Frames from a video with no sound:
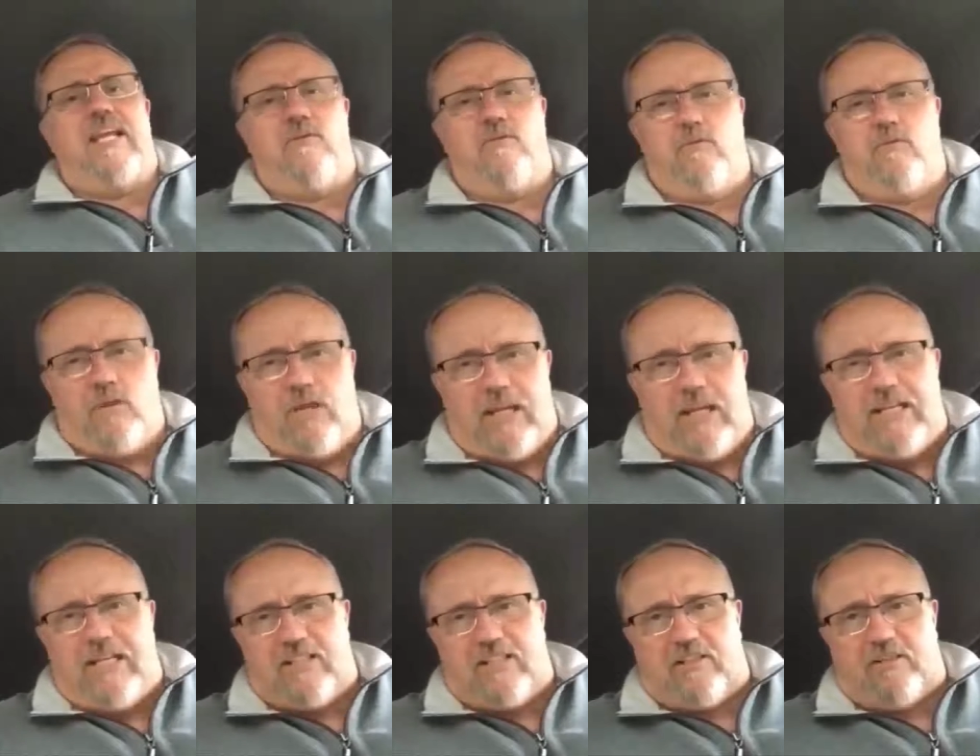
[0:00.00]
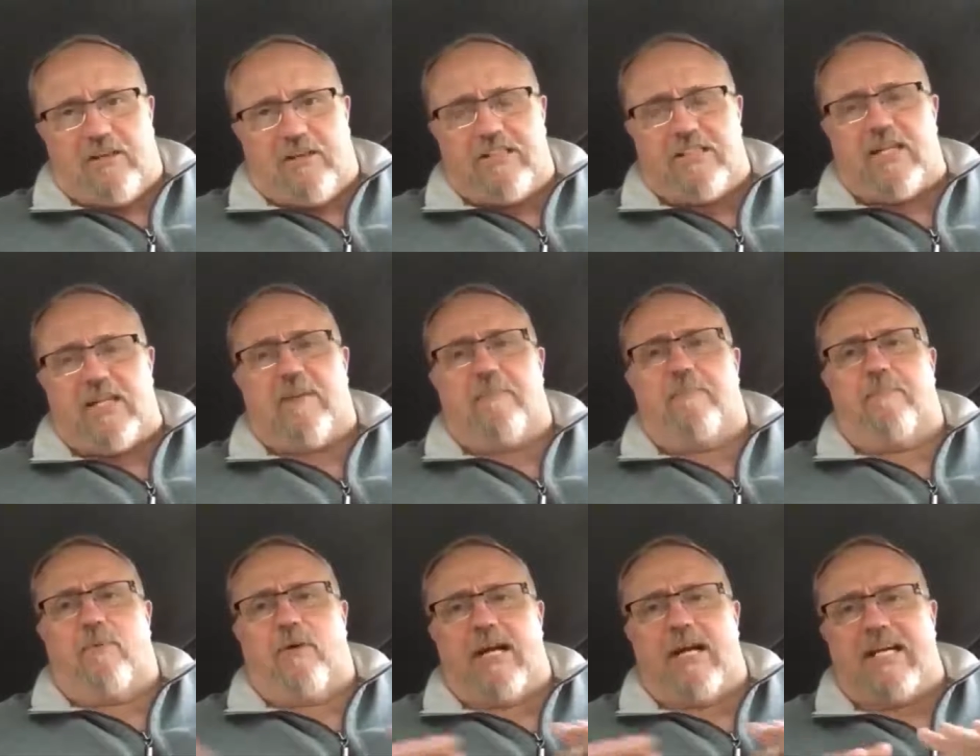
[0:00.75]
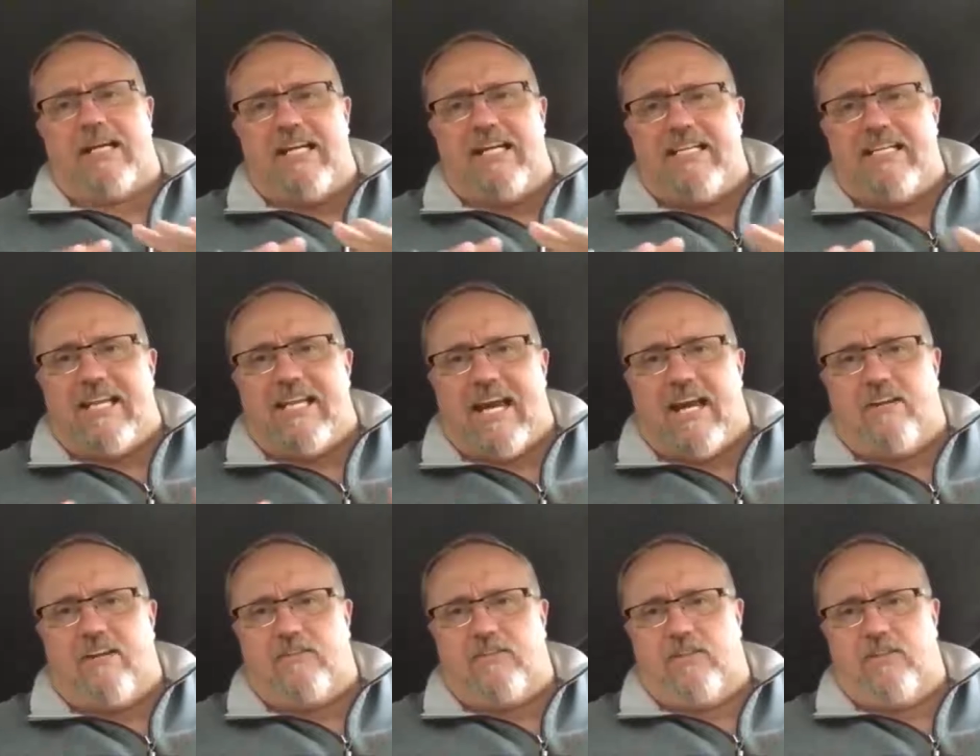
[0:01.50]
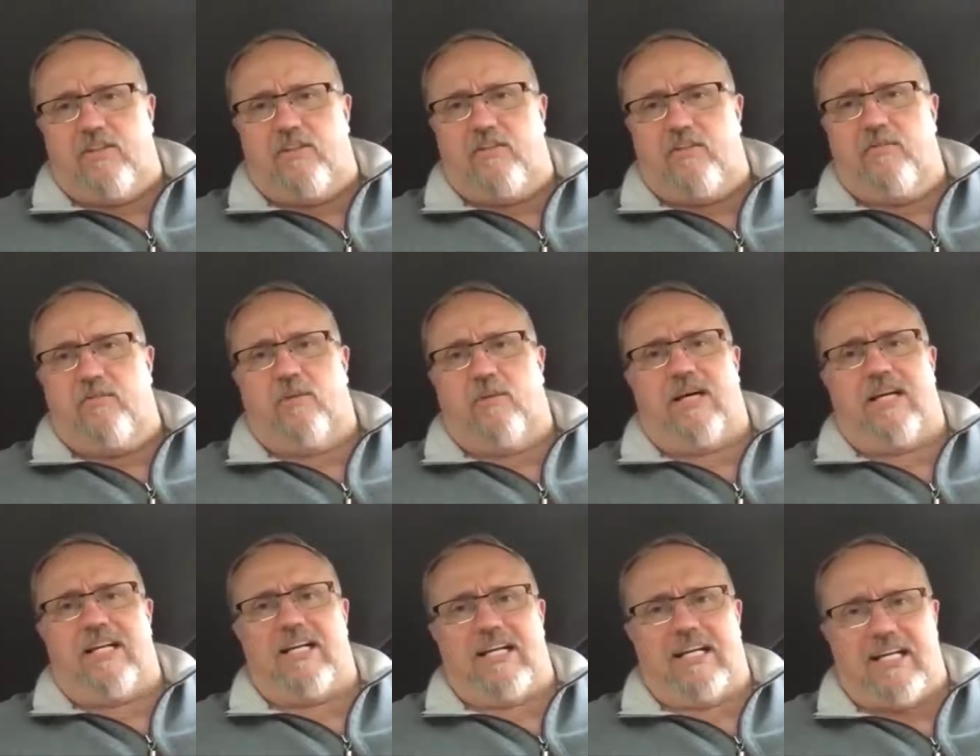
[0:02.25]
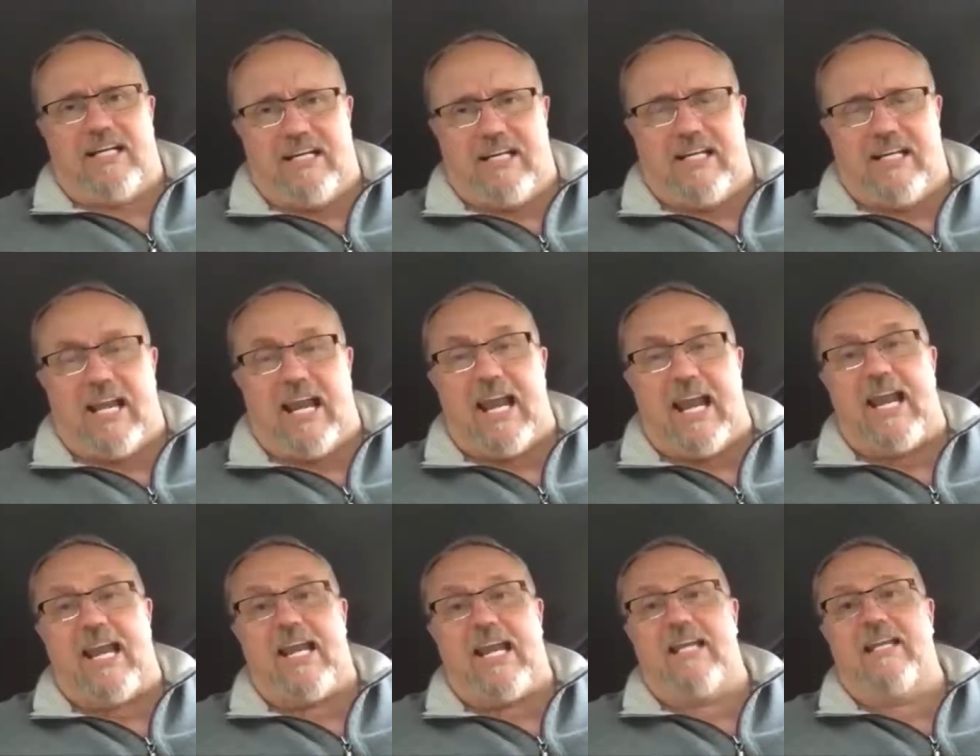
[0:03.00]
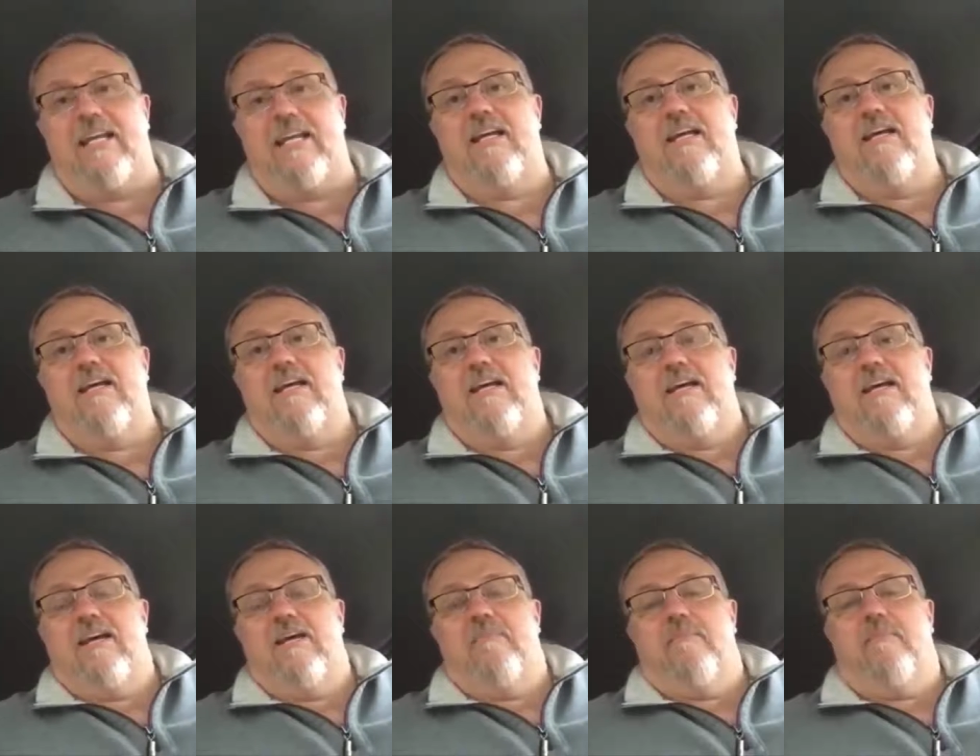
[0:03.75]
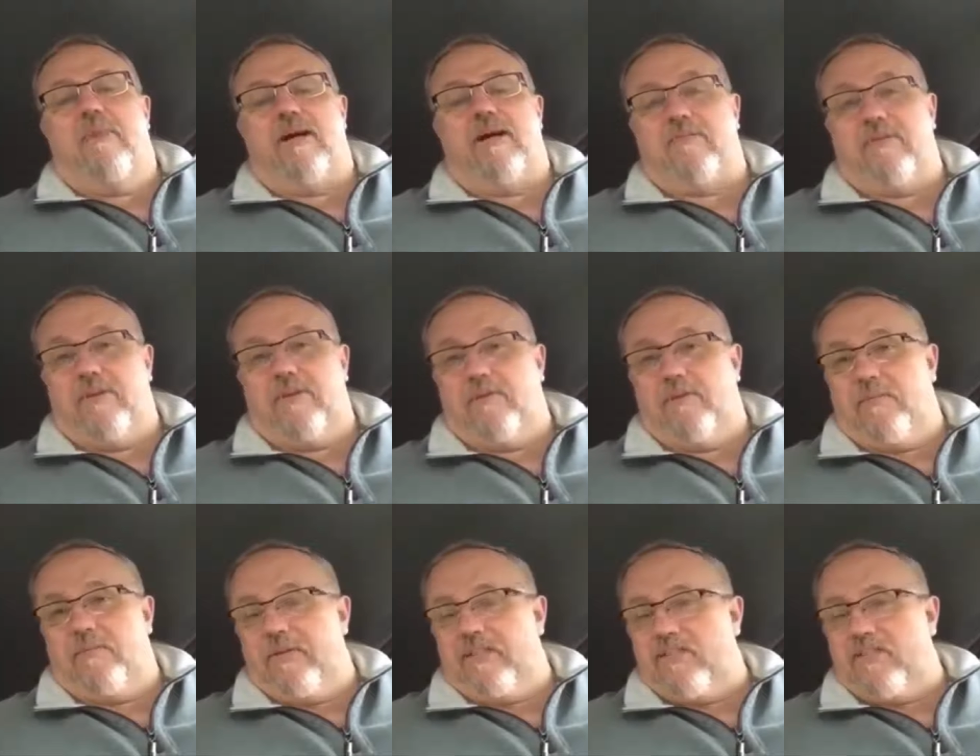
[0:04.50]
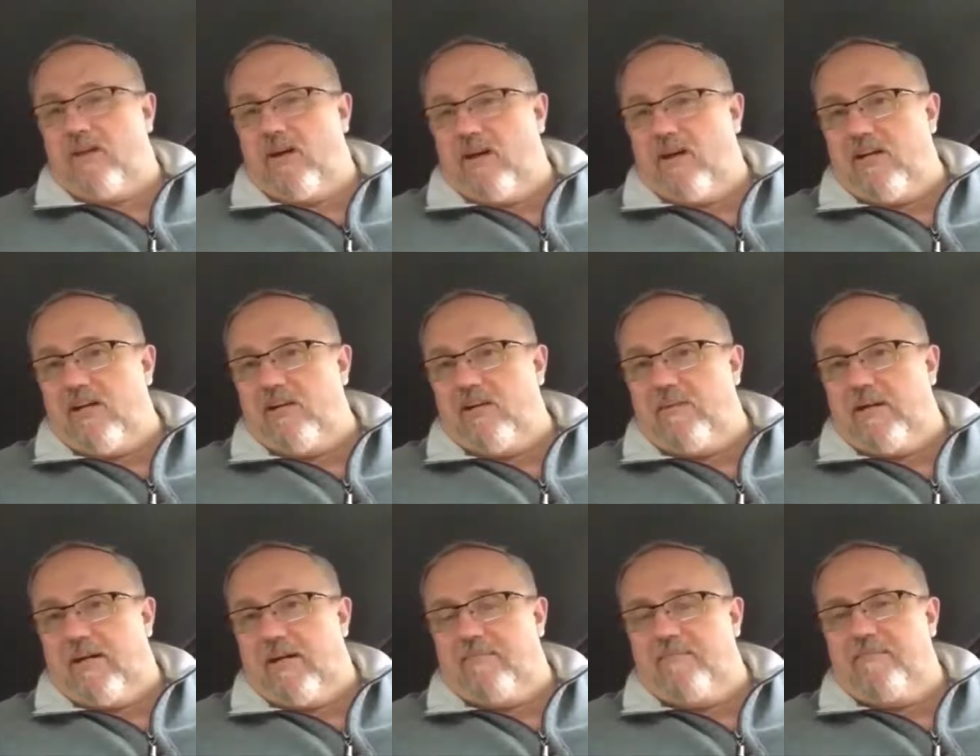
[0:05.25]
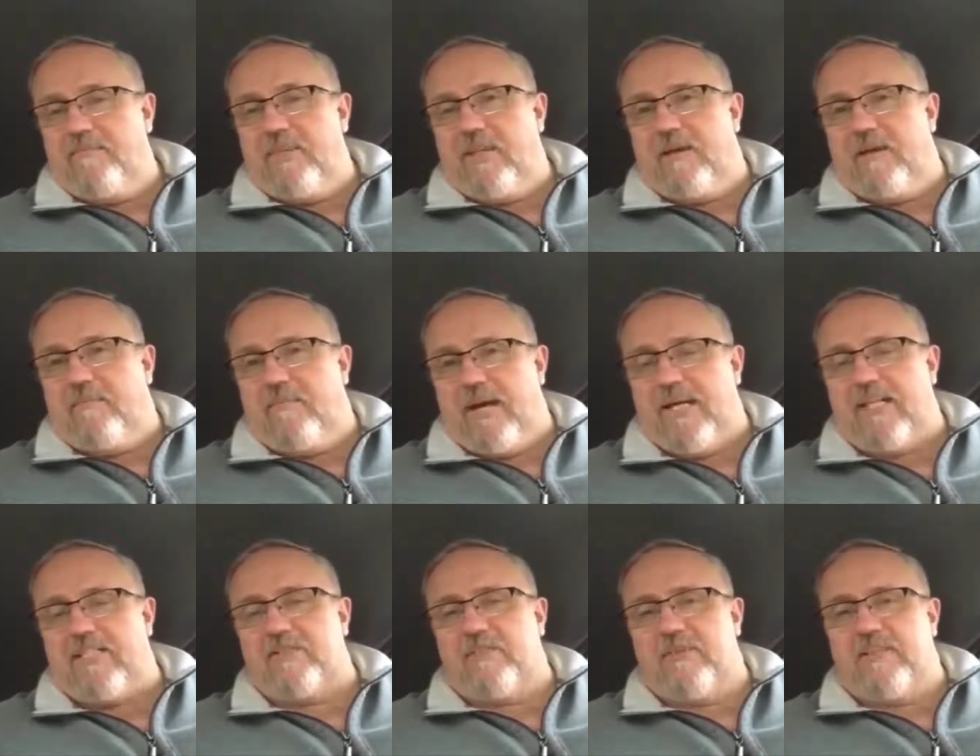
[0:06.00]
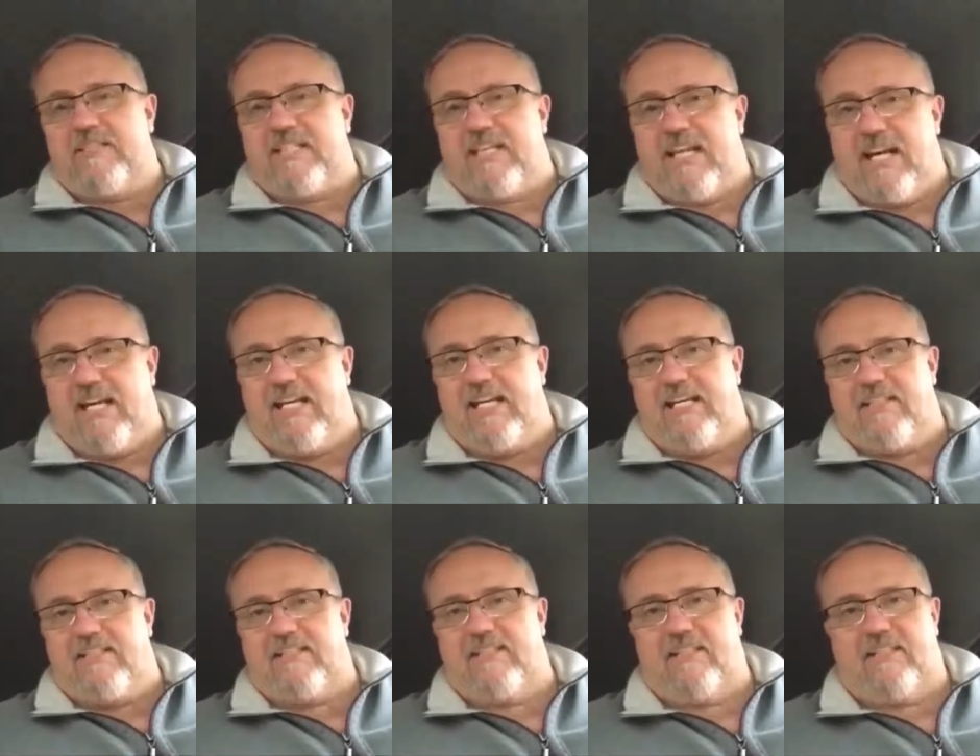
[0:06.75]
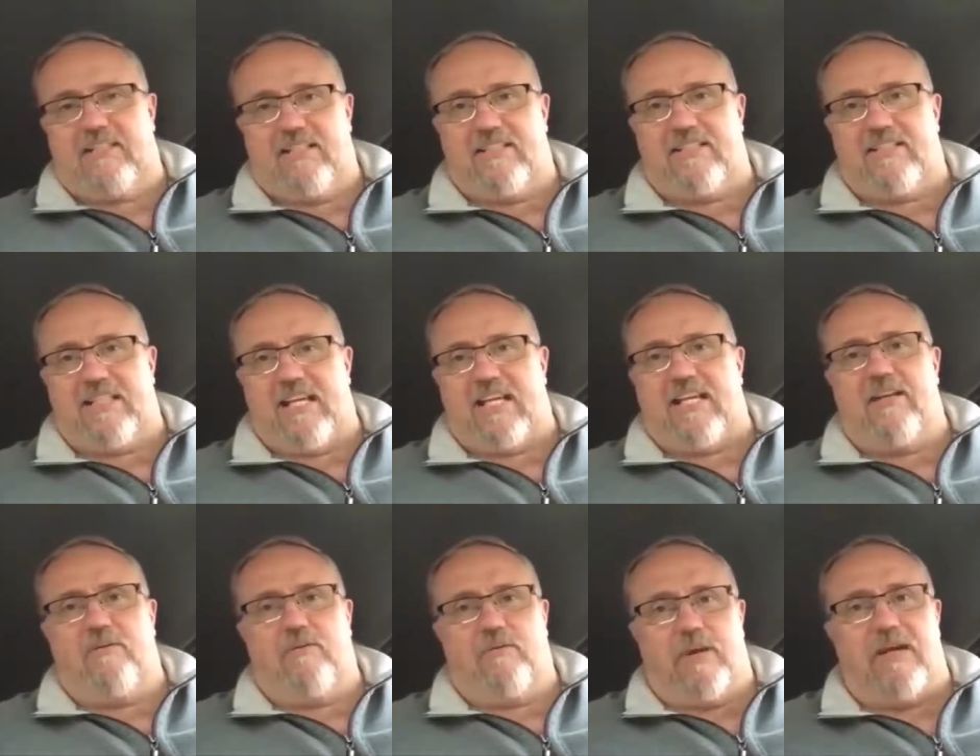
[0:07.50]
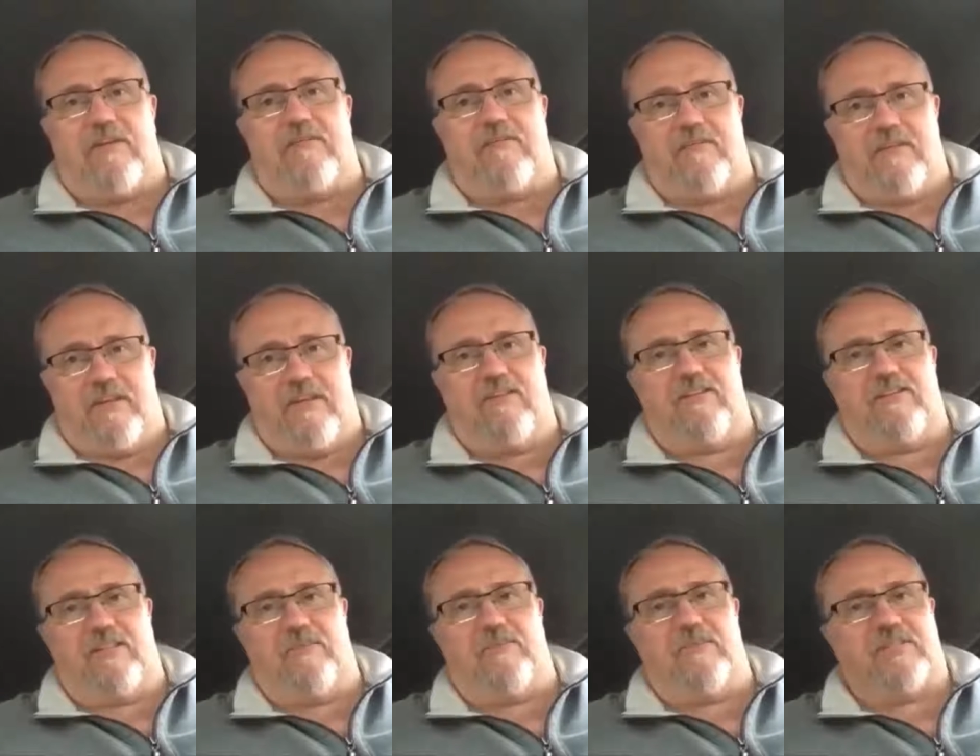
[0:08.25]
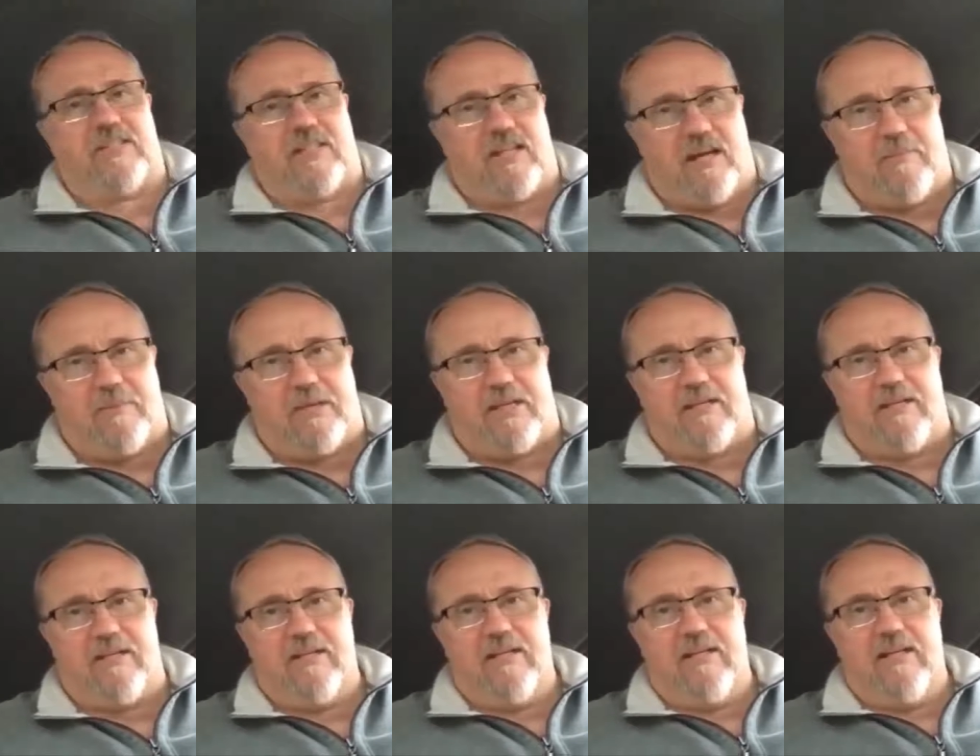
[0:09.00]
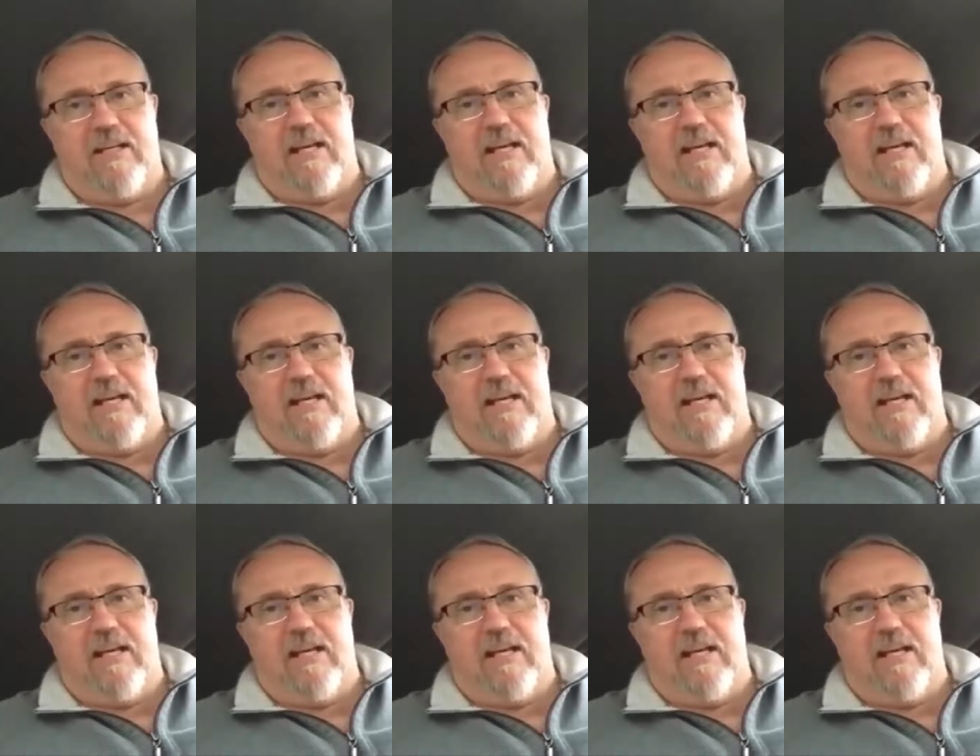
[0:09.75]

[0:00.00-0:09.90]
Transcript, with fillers: he really does a great job breaking down to you what he and Mike from the world have been talking about. Now, Mike's been telling us that this second wave of energy was coming,